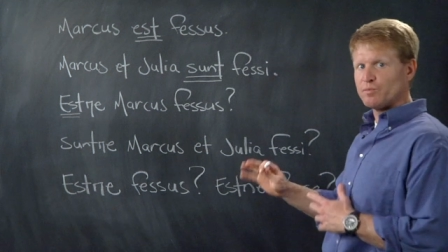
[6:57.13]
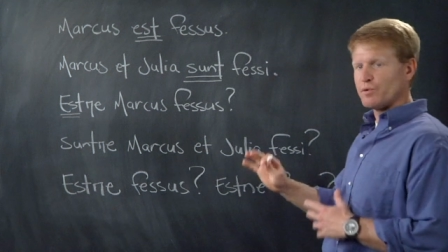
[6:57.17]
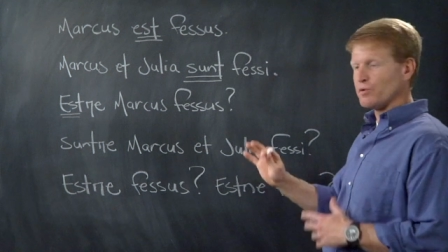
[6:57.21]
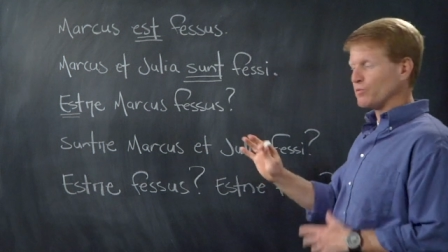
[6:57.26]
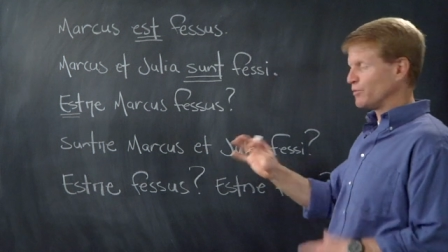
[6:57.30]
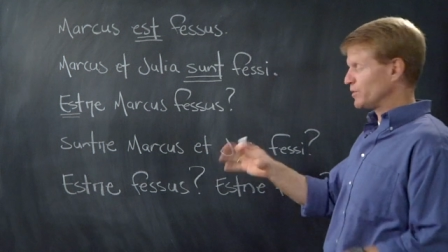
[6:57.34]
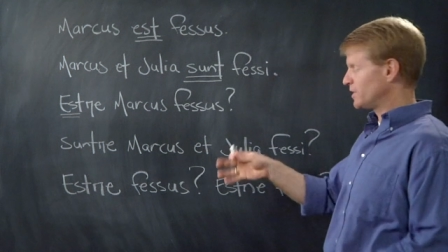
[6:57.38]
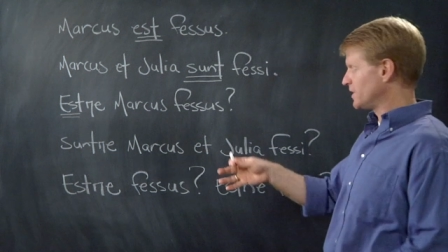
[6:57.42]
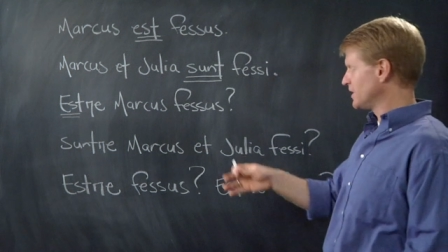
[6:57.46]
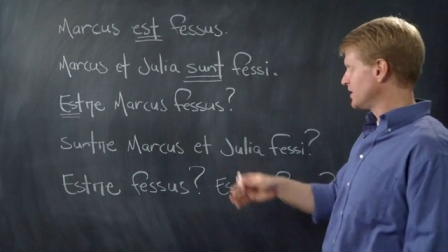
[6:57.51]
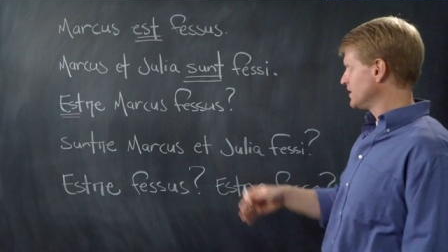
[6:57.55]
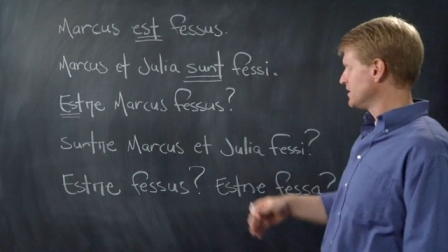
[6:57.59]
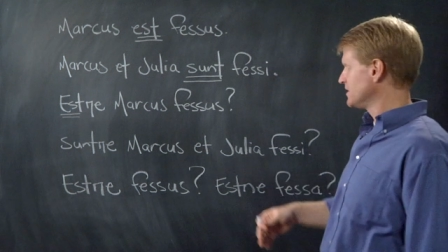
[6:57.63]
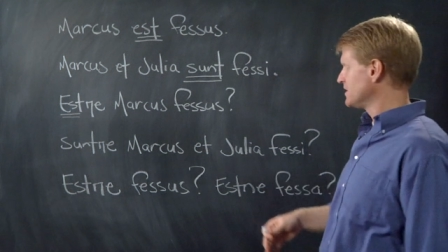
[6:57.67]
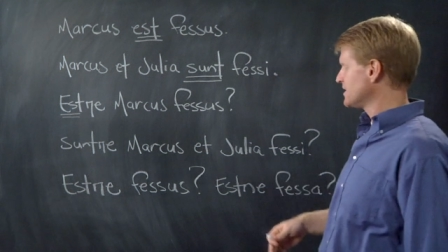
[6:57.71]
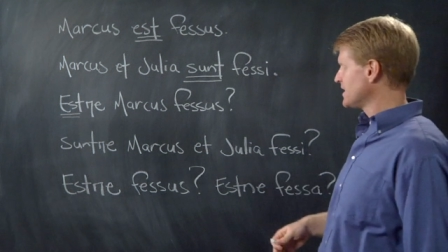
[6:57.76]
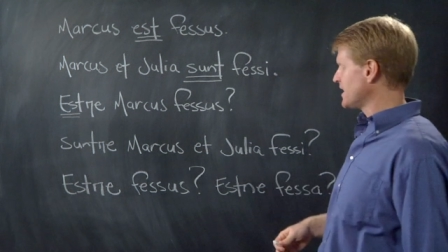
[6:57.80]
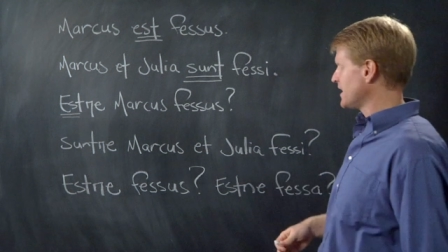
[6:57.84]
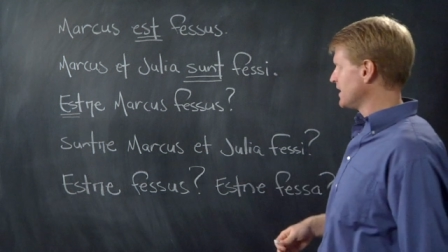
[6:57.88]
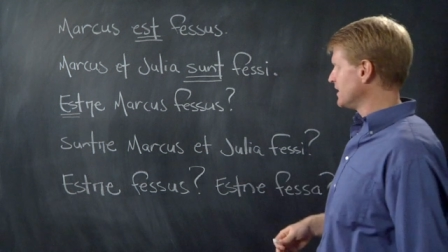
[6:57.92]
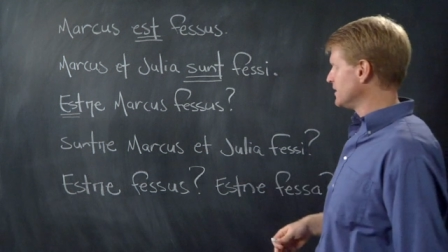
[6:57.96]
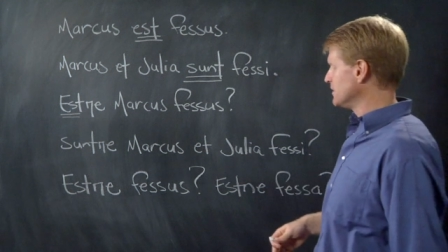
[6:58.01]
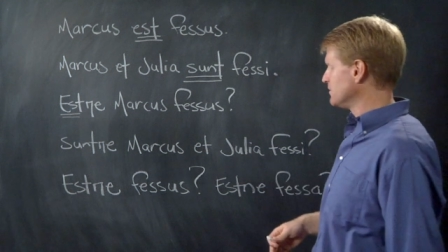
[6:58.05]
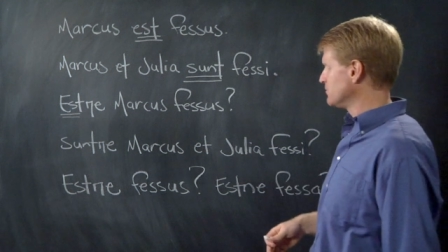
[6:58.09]
but we'll get into
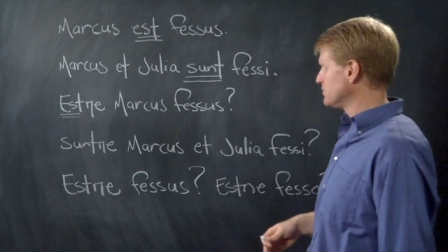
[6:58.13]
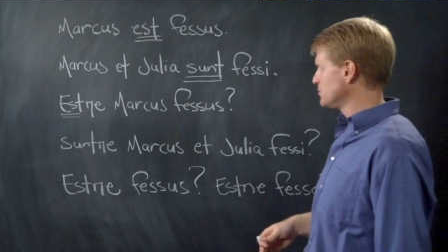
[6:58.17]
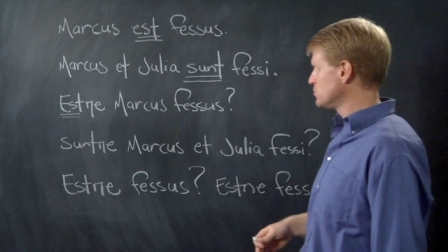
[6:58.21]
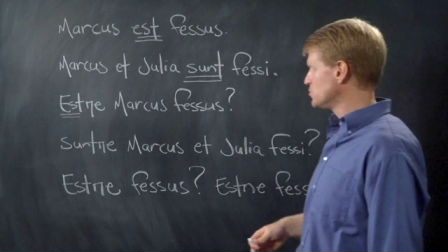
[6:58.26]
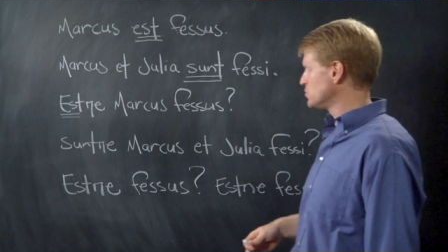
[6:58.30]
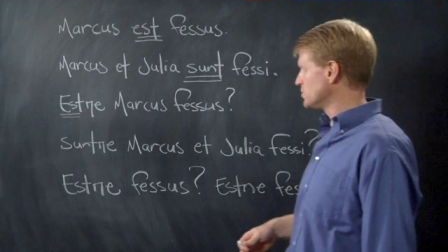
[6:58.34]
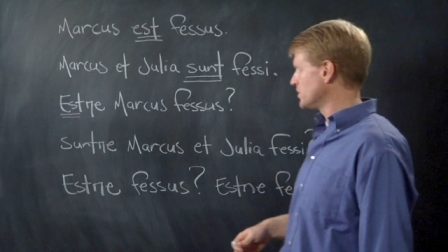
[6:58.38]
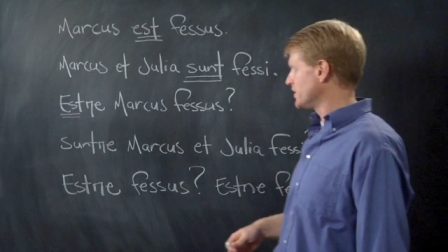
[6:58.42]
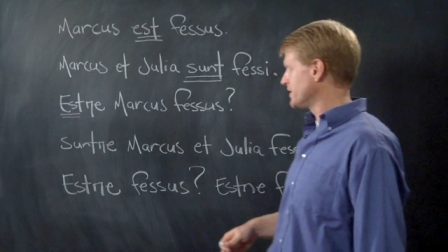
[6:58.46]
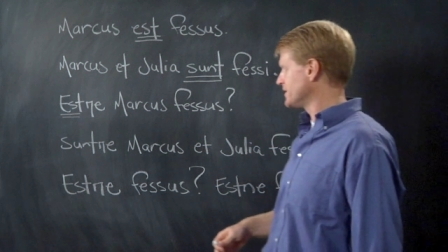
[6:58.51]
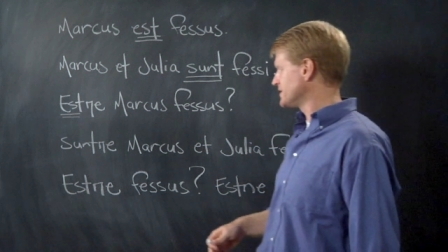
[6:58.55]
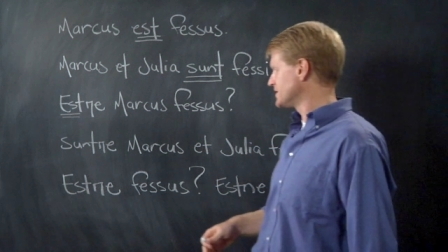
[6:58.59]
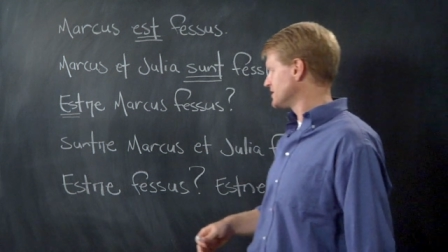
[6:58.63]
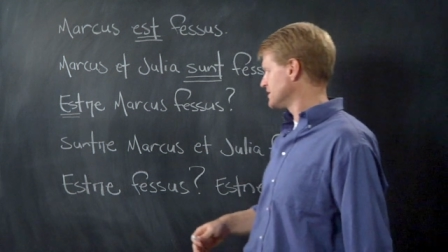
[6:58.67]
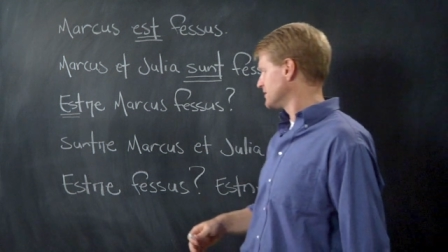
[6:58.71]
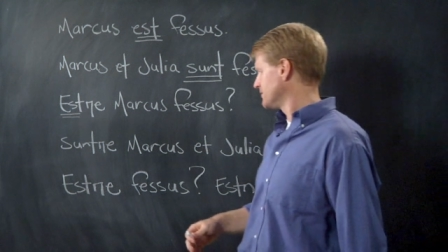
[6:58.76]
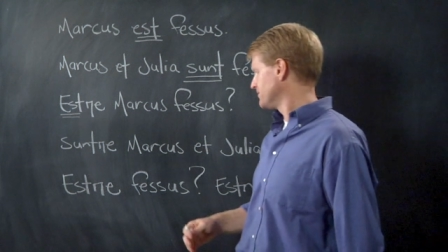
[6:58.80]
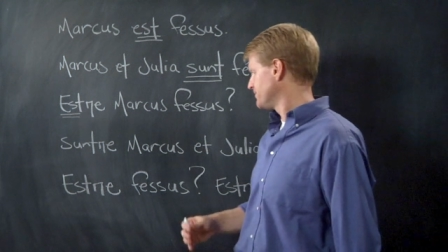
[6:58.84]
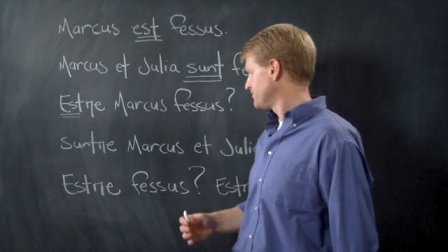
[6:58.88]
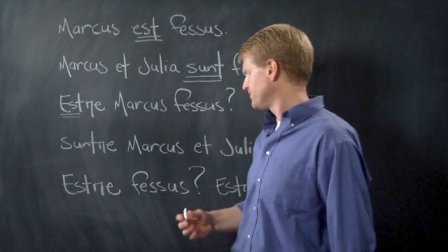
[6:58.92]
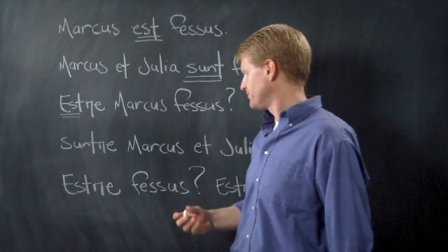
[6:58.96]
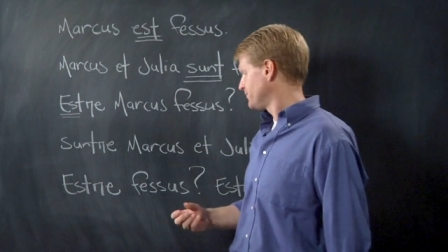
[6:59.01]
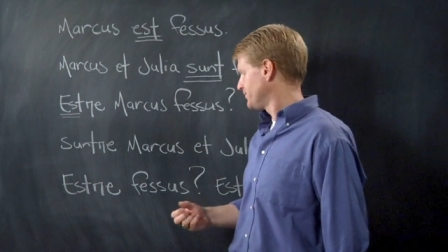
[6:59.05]
that in a future lesson.